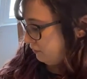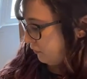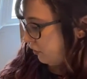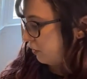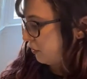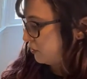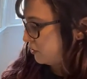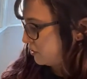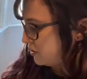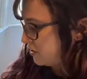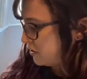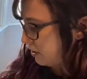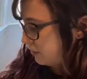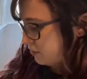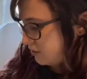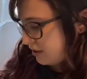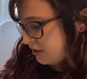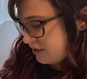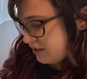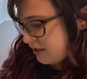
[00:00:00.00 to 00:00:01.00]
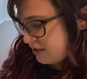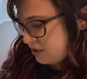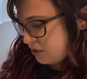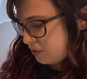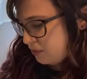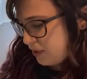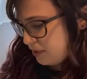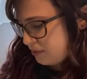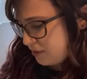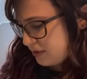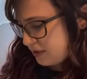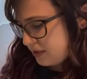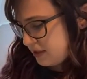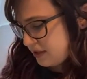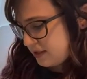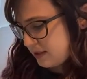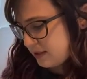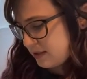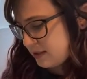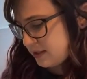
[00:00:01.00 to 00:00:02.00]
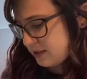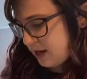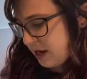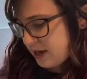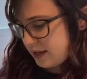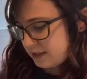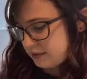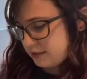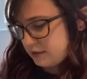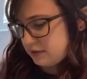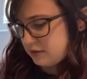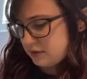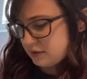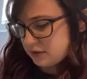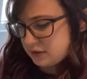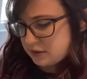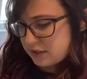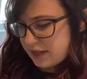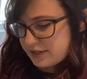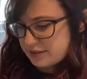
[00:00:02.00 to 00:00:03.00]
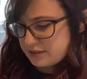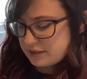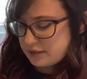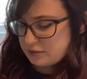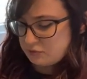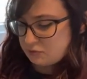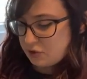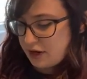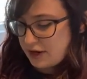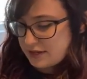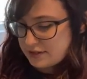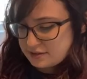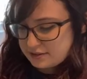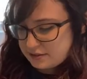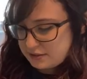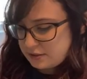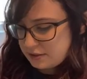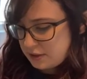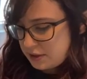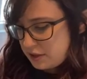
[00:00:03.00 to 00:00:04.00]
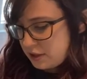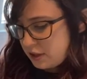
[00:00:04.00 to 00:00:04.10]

Oh, there is stuff I was going to say, so maybe it's because it's got less rice.